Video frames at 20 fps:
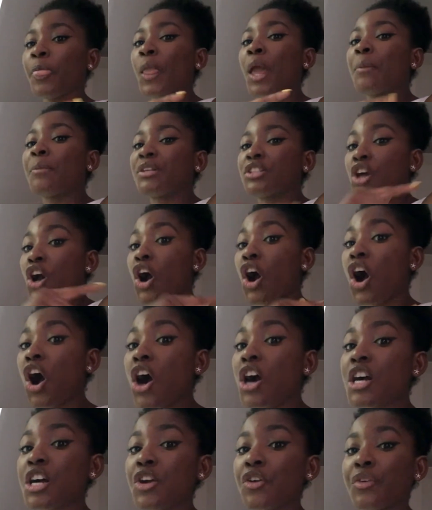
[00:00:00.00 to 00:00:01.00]
But
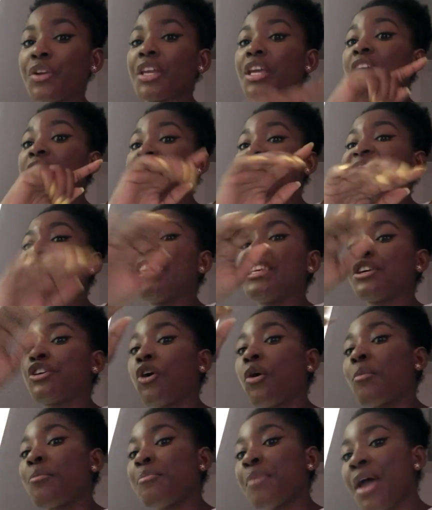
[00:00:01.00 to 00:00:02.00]
Hungary in
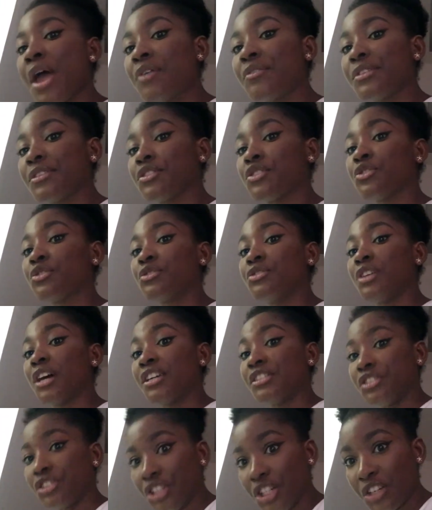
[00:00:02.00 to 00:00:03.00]
comparing to
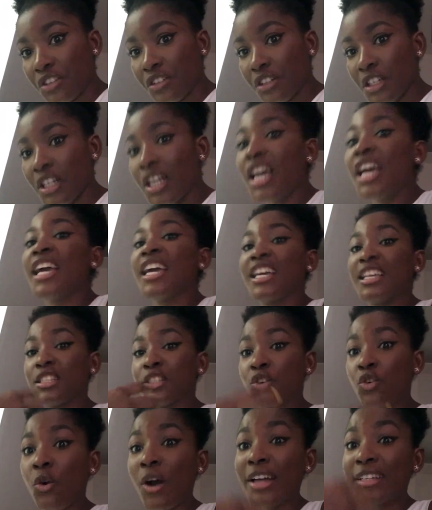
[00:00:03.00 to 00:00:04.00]
Nigeria is
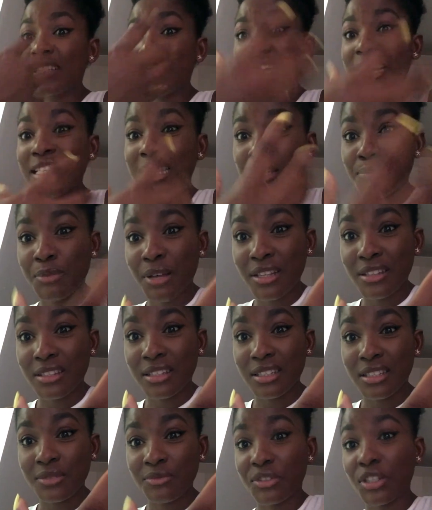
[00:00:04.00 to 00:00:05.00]
quite
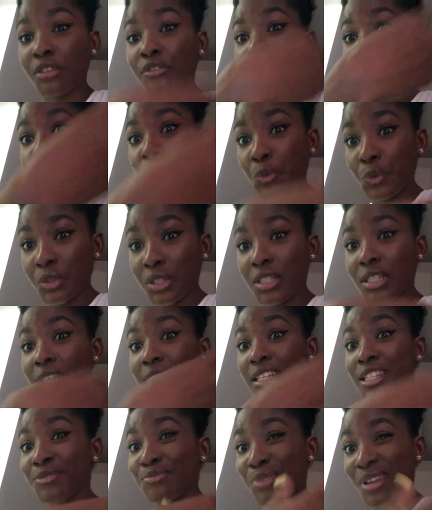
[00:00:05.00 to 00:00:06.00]
expensive. Their food is
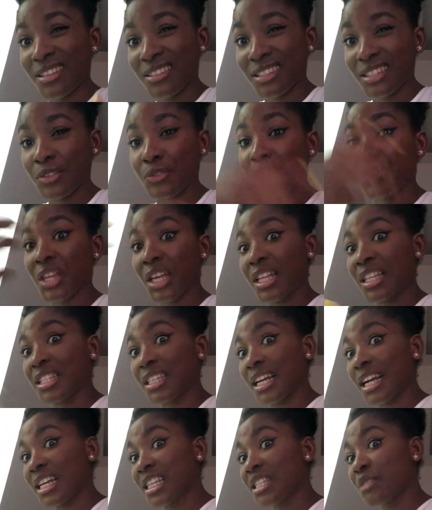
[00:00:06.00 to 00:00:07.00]
expensive, things are
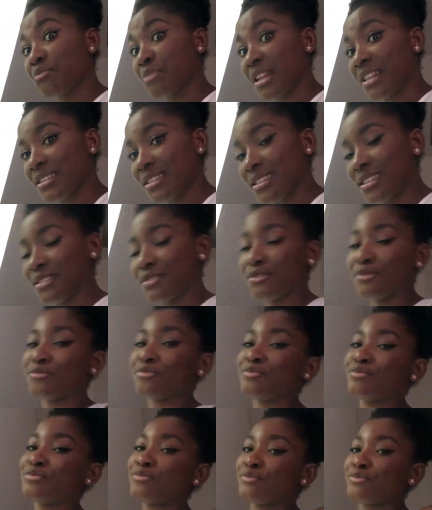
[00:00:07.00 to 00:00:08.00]
expensive.
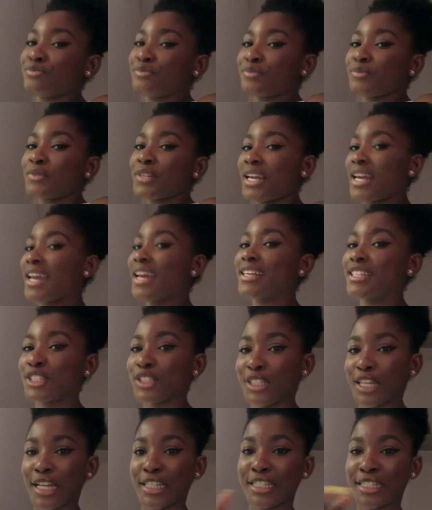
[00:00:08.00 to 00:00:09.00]
So
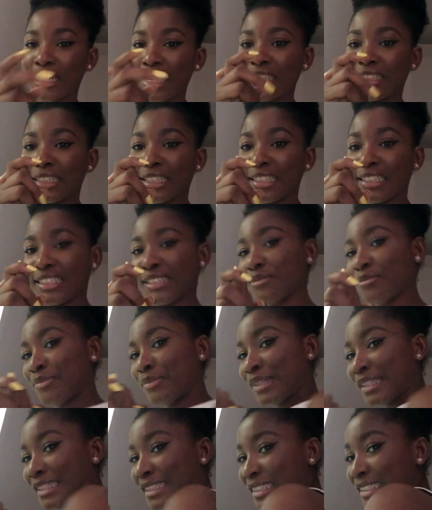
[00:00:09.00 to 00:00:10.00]
that's it.
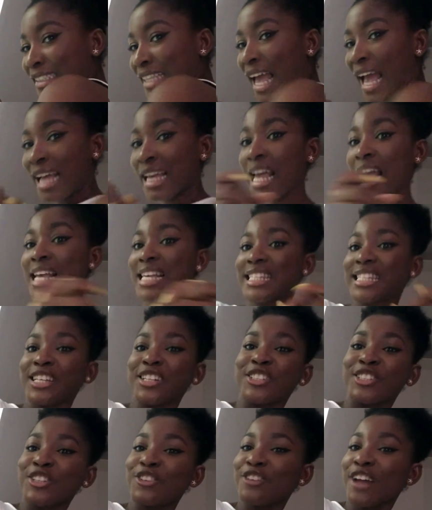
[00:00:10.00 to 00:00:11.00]
Please
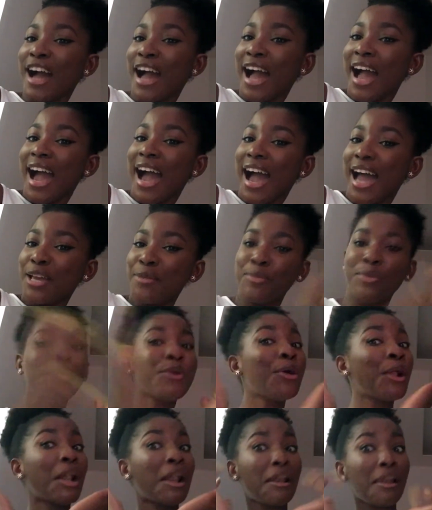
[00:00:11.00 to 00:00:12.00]
subscribe,
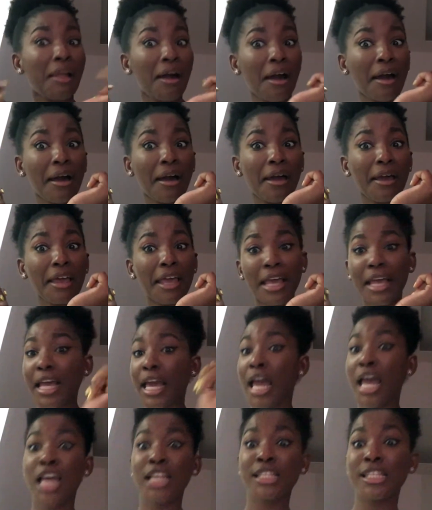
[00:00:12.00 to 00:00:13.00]

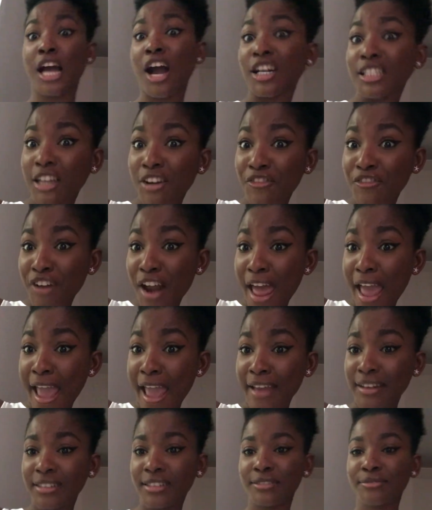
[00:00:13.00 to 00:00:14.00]
like, tell your
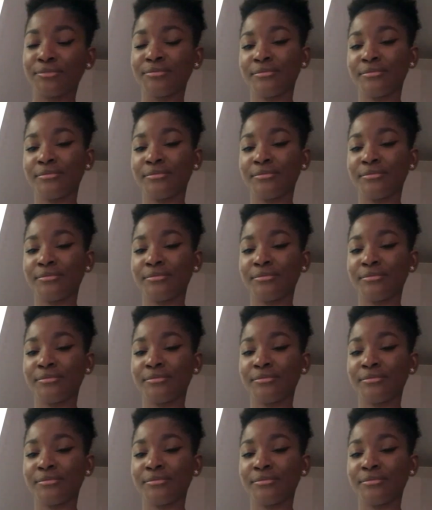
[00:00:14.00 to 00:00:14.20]
friend.